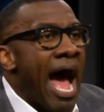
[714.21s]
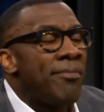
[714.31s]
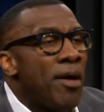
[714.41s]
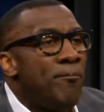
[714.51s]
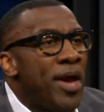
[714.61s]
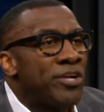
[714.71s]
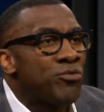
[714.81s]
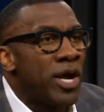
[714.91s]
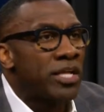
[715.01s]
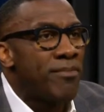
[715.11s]
I'm the best
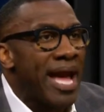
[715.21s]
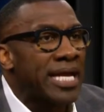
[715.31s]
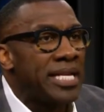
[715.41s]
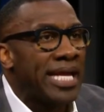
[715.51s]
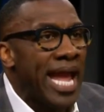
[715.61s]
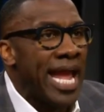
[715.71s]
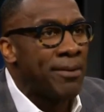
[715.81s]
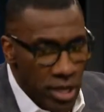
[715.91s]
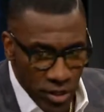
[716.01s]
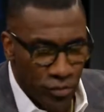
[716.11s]
running back in the game.
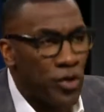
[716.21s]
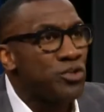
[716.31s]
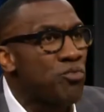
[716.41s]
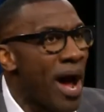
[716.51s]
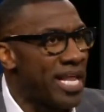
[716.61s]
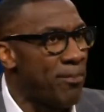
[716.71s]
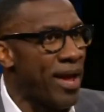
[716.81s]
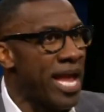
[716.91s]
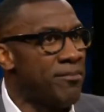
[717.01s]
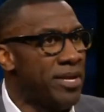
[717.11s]
This is why they
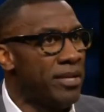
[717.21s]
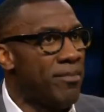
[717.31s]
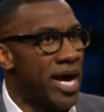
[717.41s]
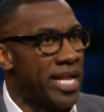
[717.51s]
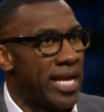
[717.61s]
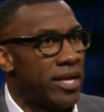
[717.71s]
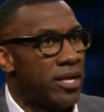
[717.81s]
paid me the money.